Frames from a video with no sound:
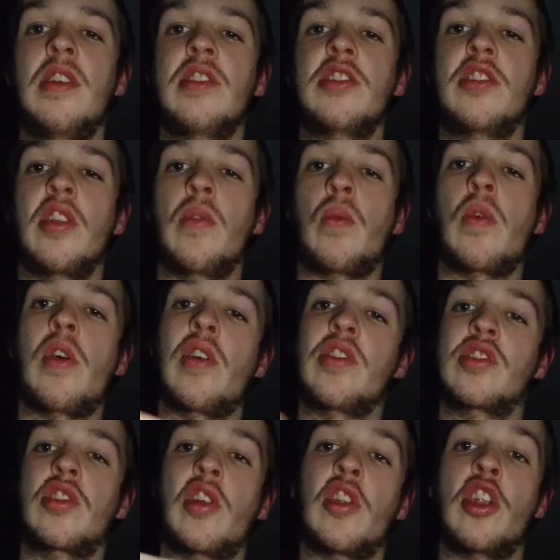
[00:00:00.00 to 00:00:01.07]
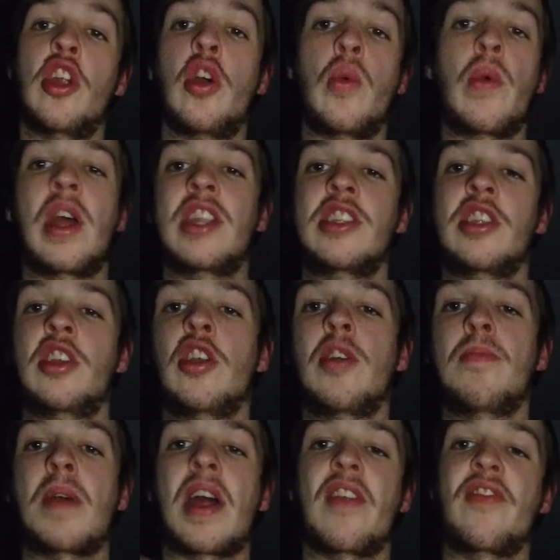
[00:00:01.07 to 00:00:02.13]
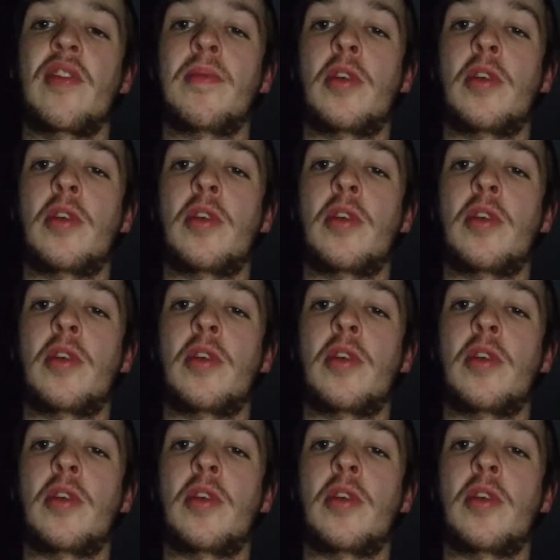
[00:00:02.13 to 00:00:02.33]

so the water's got nowhere to go apart from